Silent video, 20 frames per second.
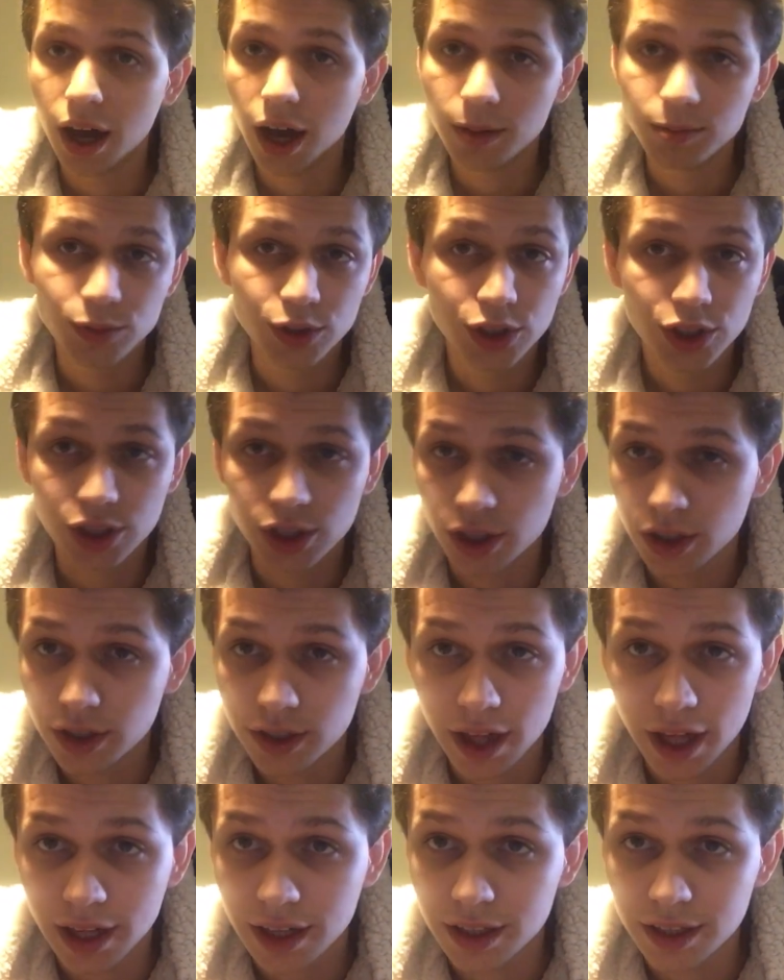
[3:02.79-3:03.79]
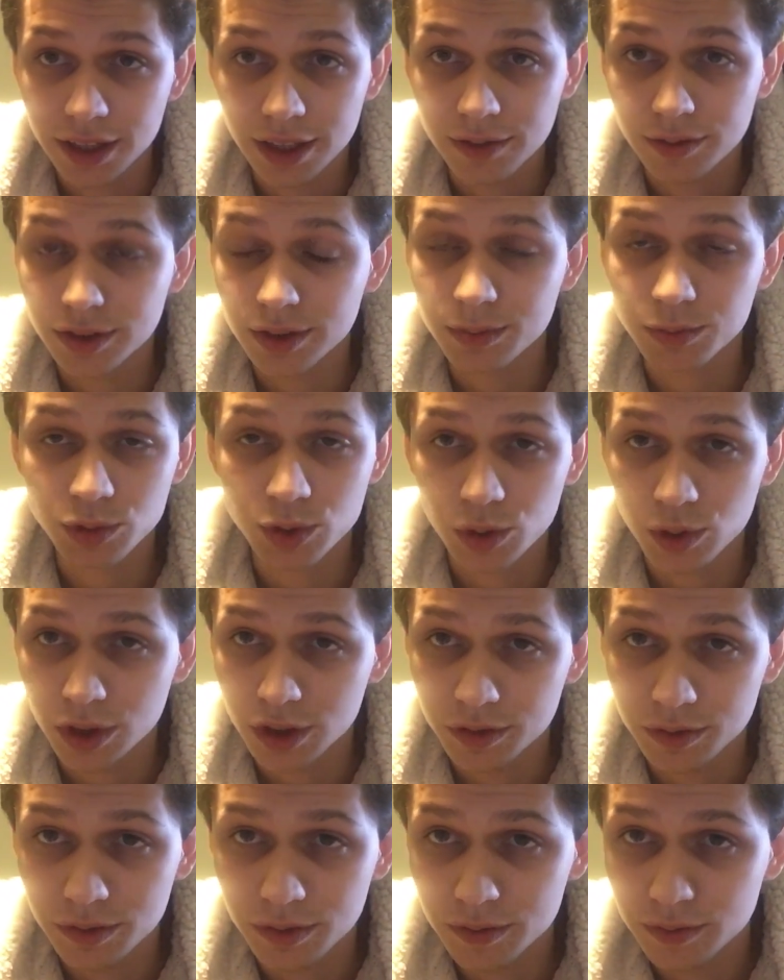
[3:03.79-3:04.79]
I'm sure that can give some sort
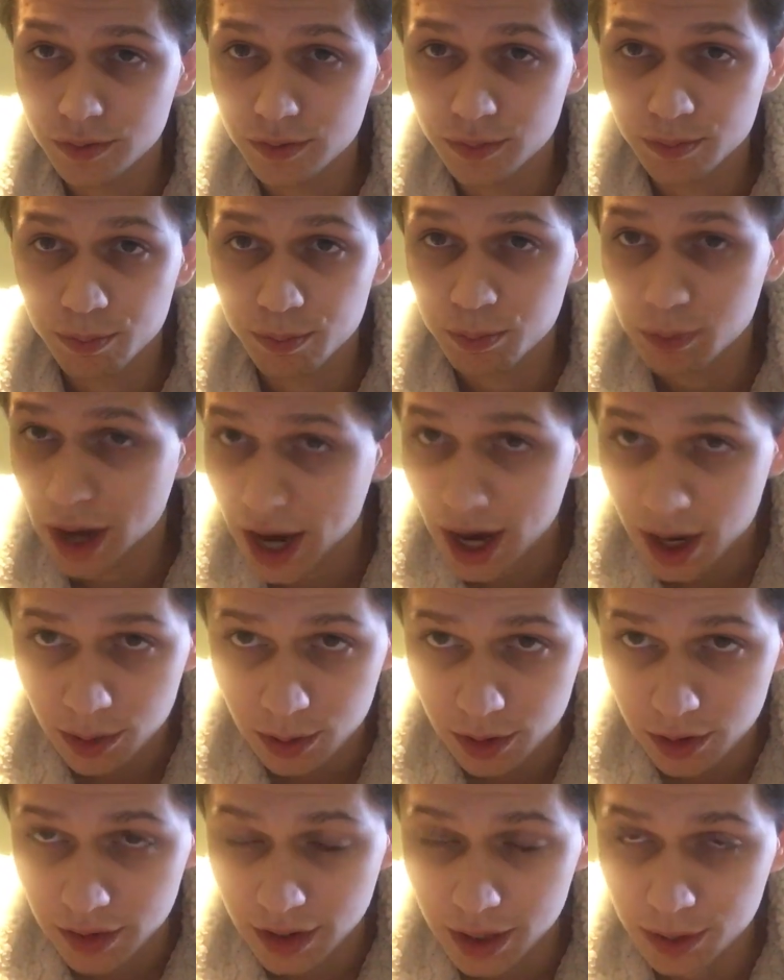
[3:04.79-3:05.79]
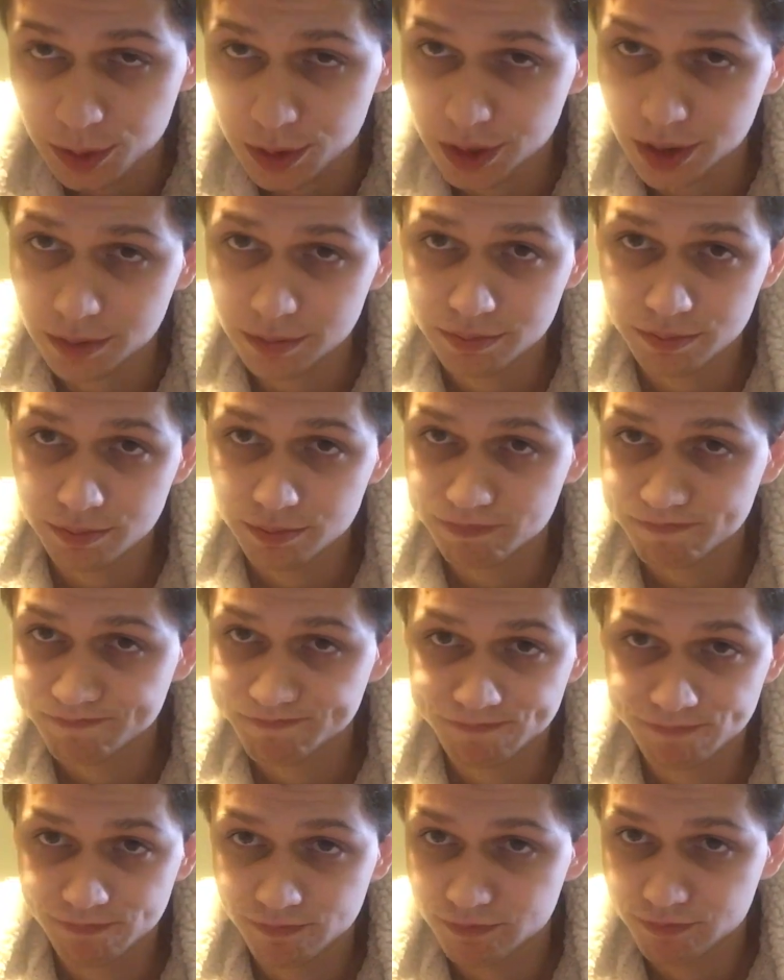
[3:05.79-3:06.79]
of power that would
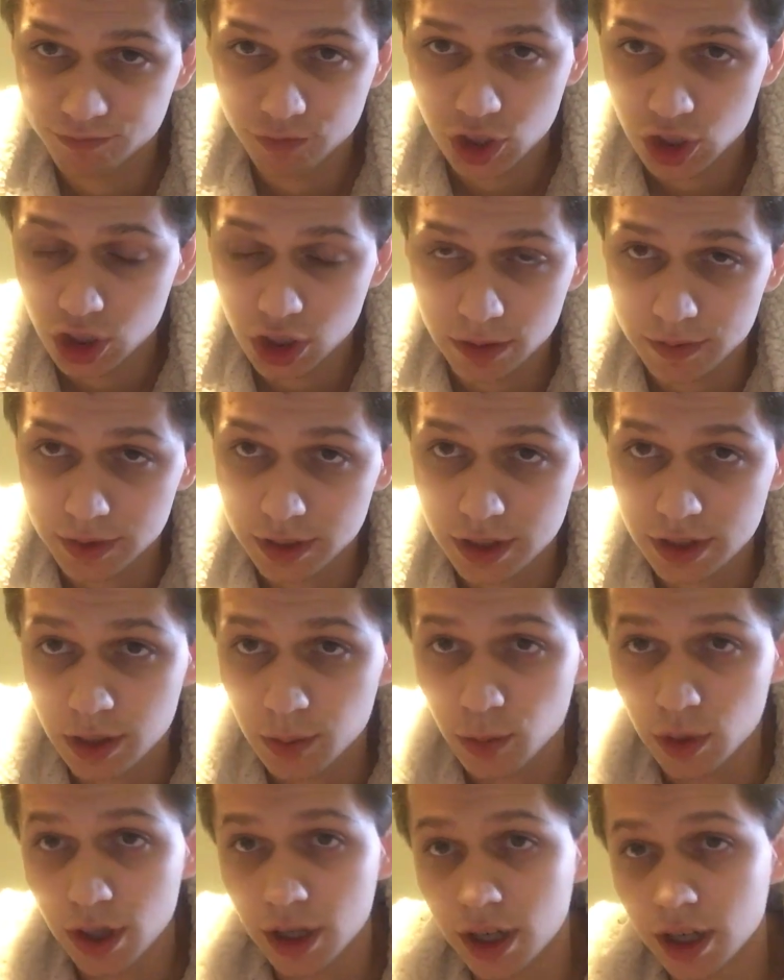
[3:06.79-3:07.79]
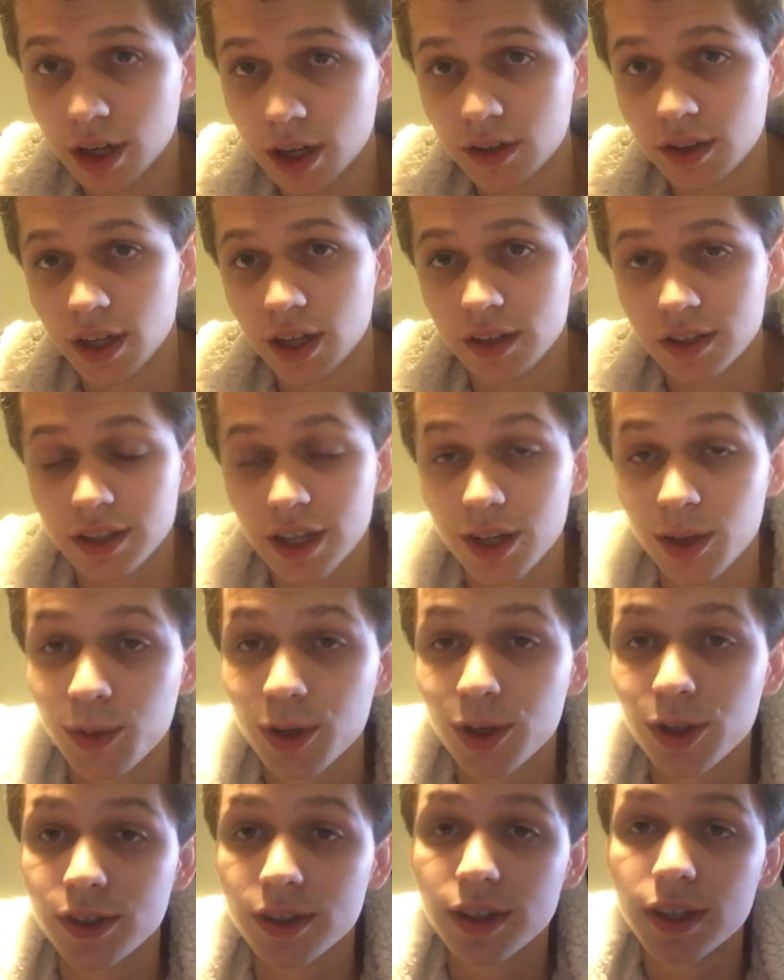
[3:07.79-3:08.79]
surface somewhere on the other side of the
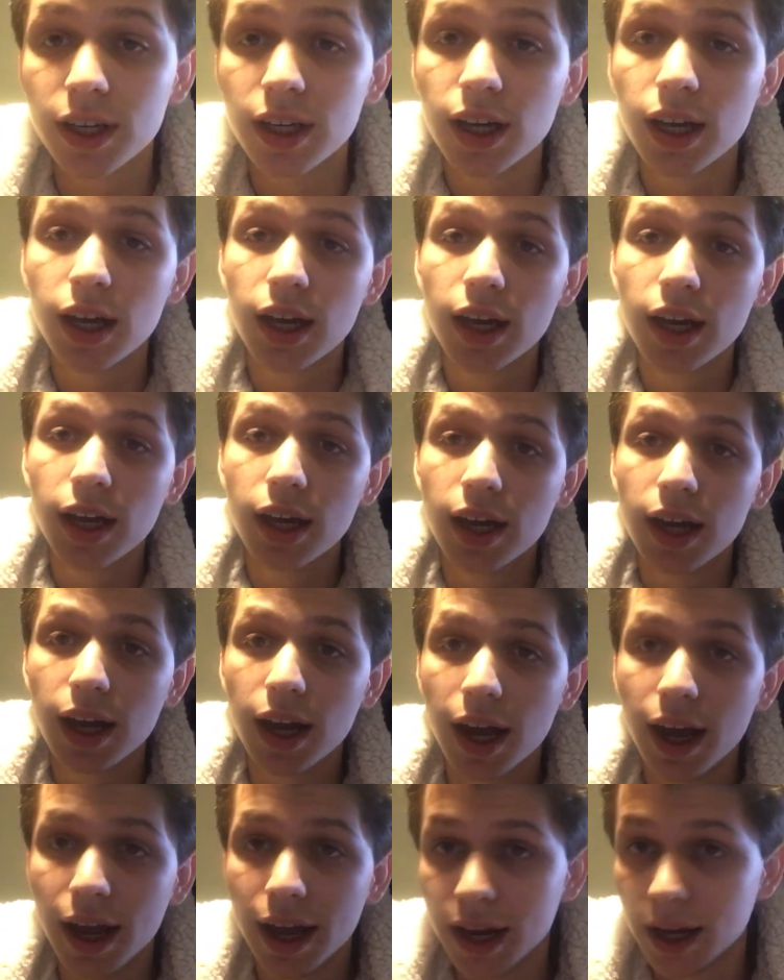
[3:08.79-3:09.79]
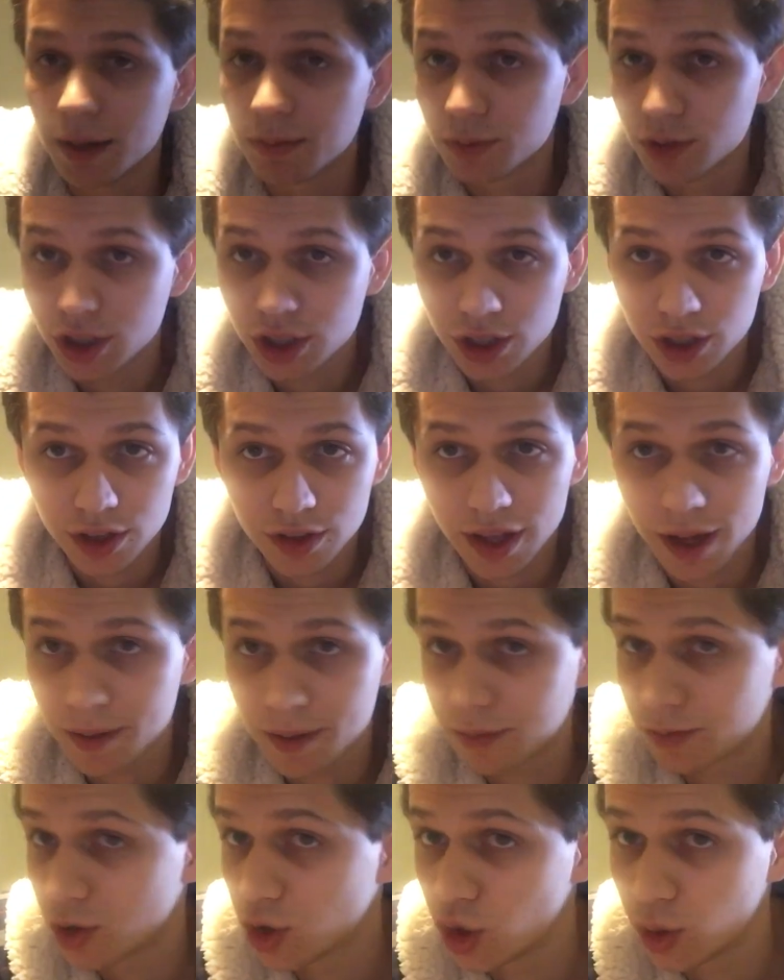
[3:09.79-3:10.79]
world. And I'm sure
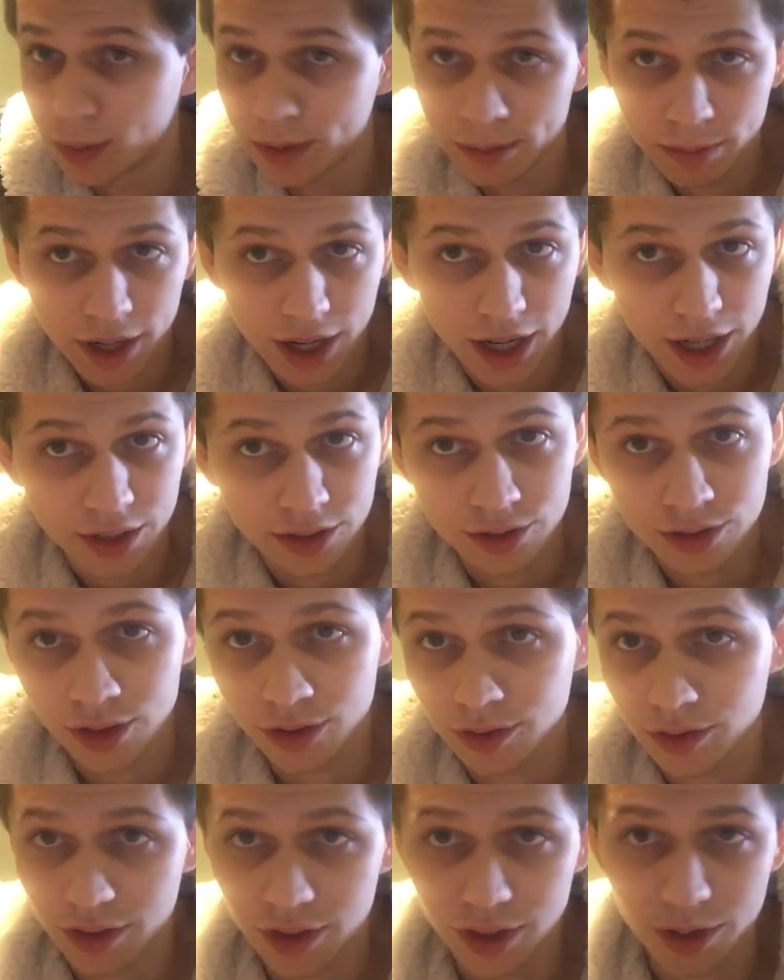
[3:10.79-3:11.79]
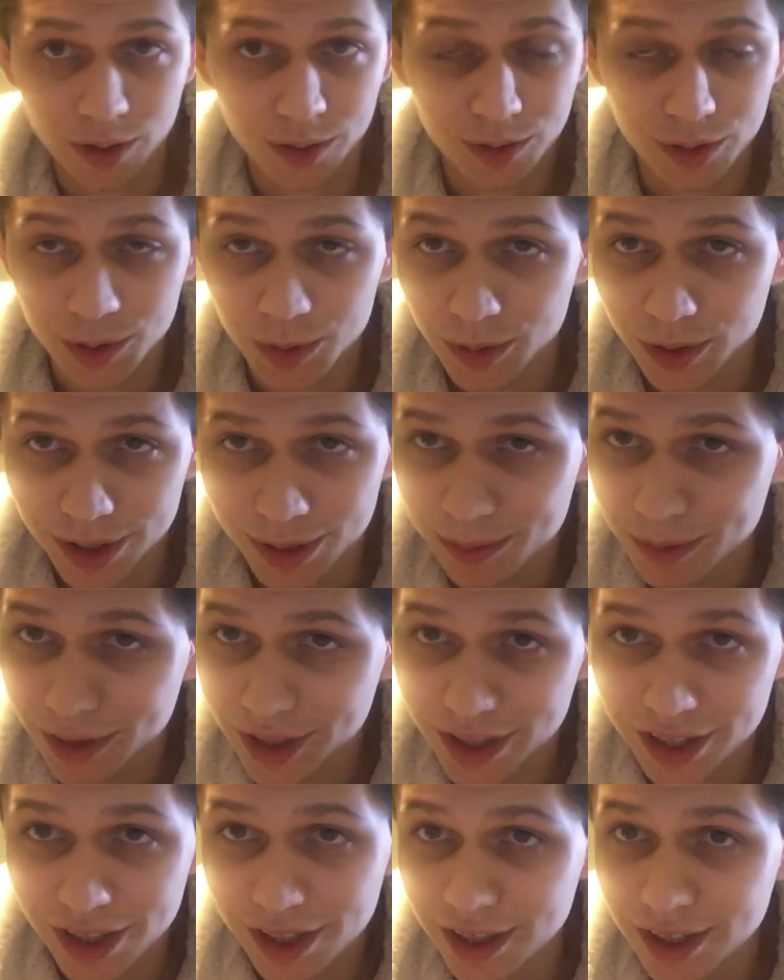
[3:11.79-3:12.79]
that human minds aren't the only one
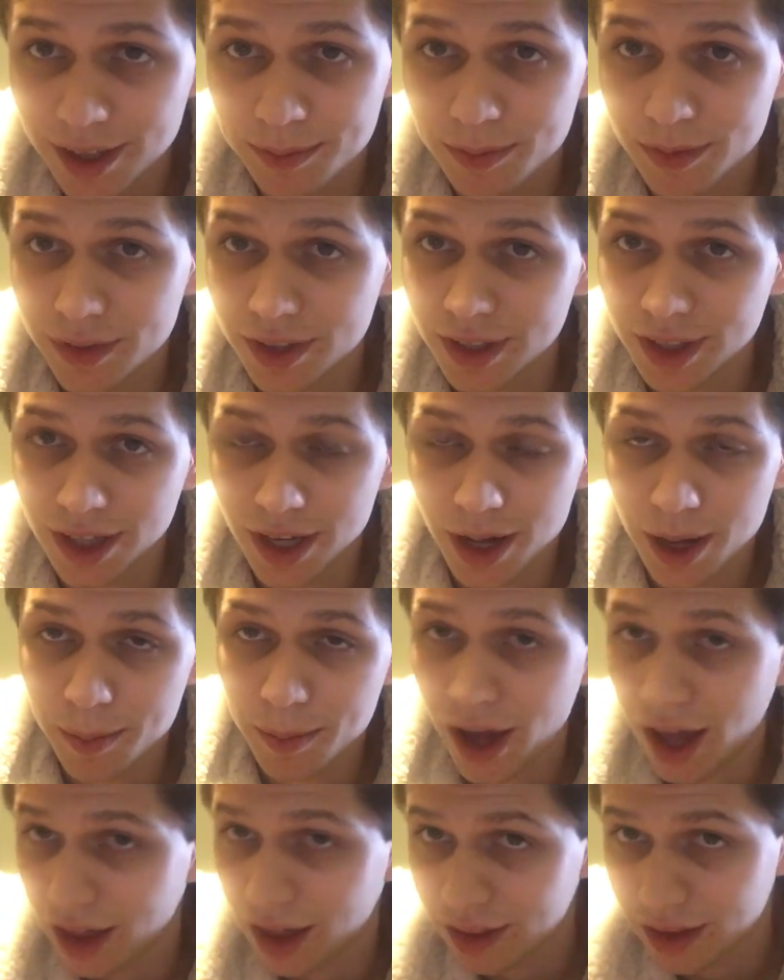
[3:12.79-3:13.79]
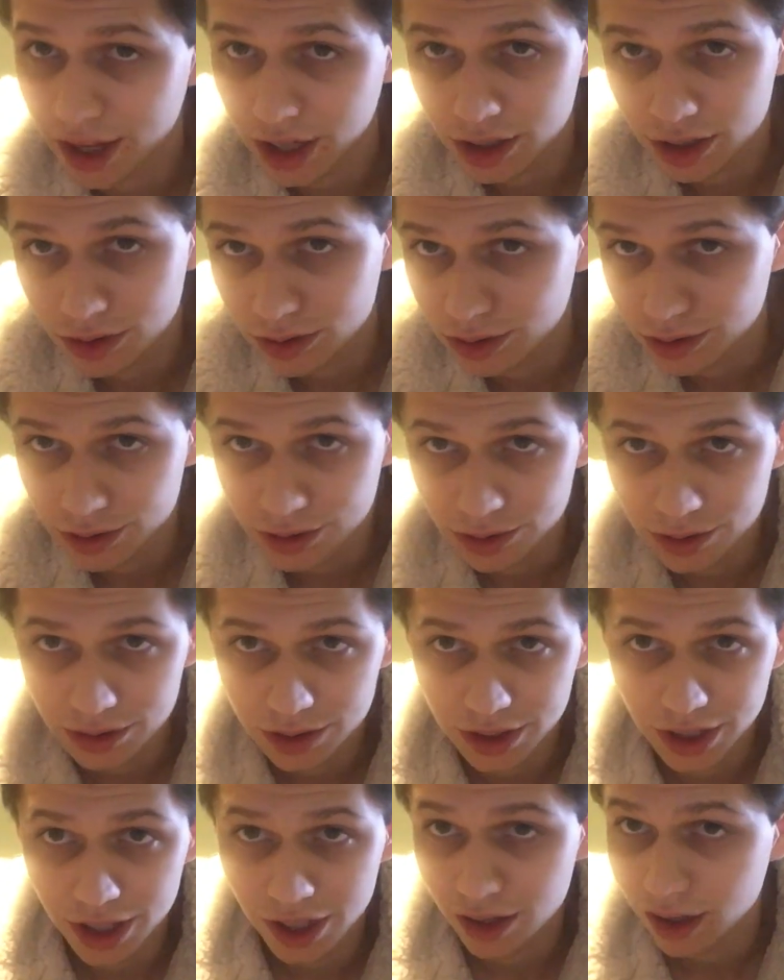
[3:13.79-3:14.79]
making up the
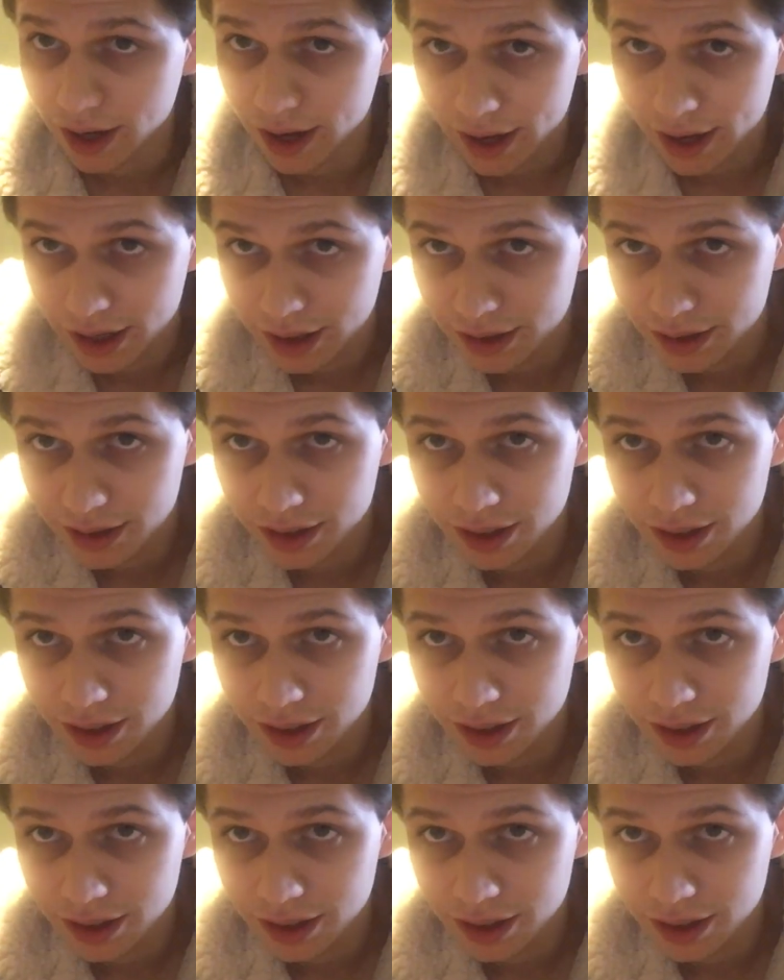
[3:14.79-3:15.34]
biological internet.